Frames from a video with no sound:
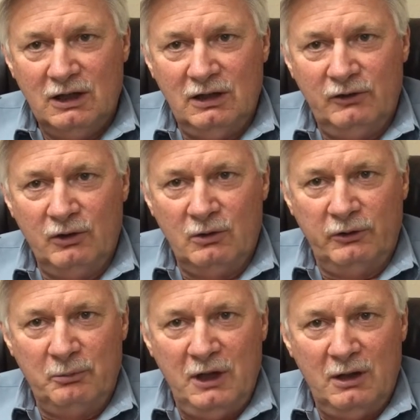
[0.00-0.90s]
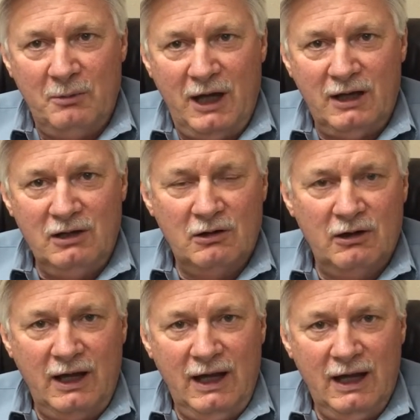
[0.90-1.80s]
And so it's been about a year
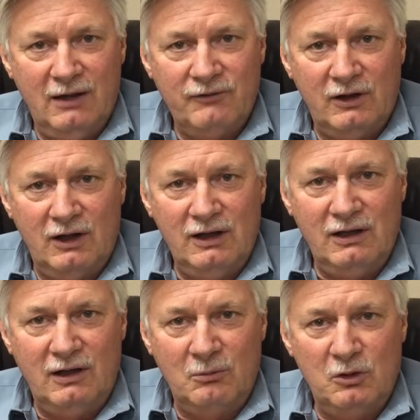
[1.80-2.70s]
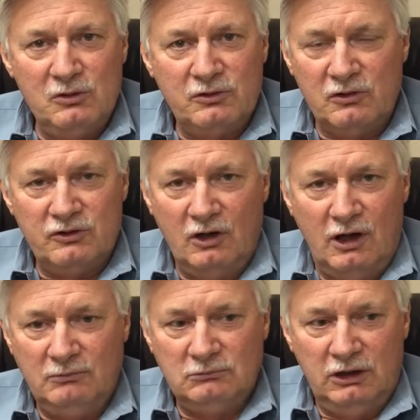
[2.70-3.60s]
and a half, and I needed a booster
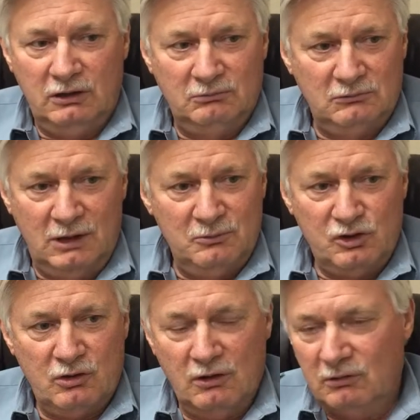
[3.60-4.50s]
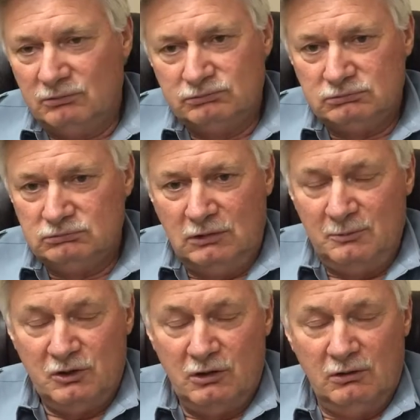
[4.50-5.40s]
shot, and I'm sure it'll
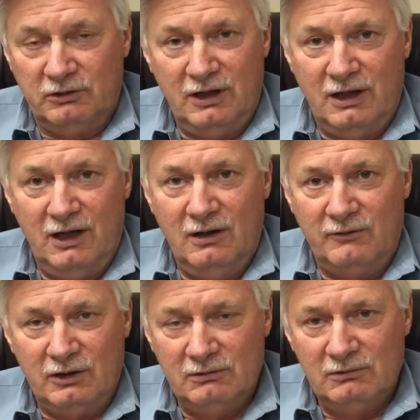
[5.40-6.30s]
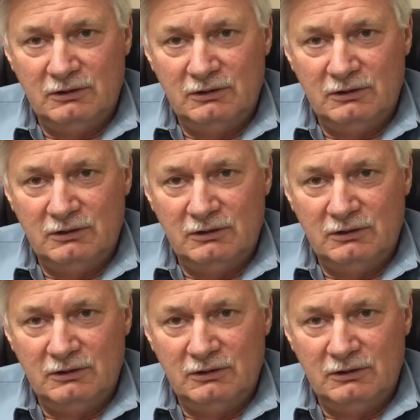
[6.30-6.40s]
take care of it.